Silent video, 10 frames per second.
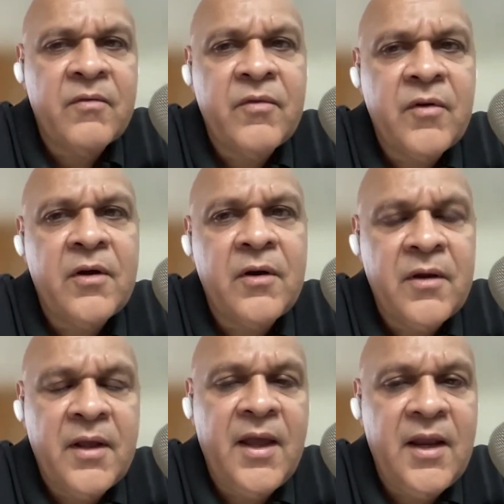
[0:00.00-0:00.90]
for
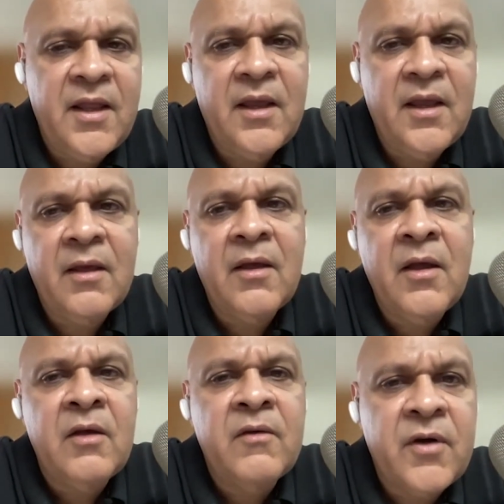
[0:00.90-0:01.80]
any
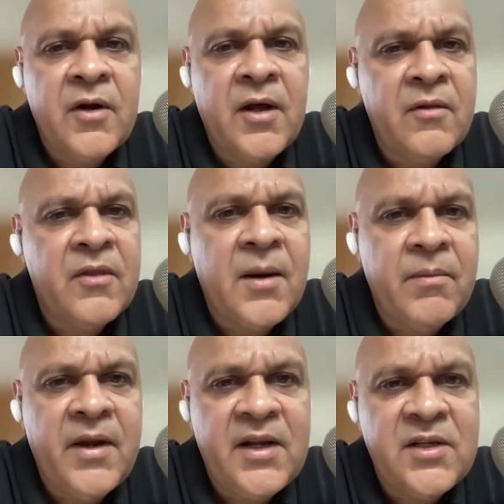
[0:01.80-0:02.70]
for on the
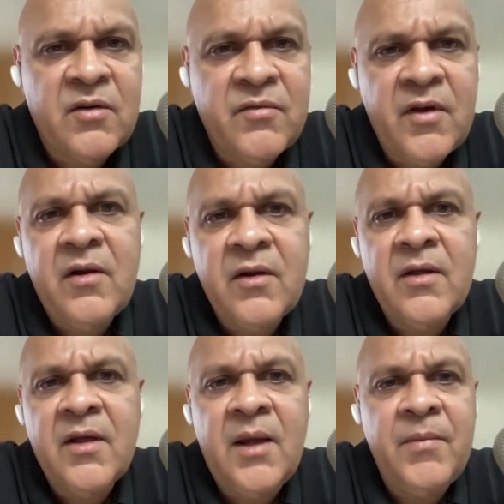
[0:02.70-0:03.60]
updates of your
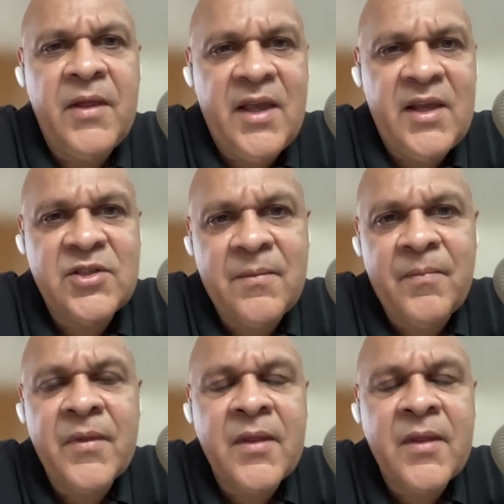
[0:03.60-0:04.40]
application.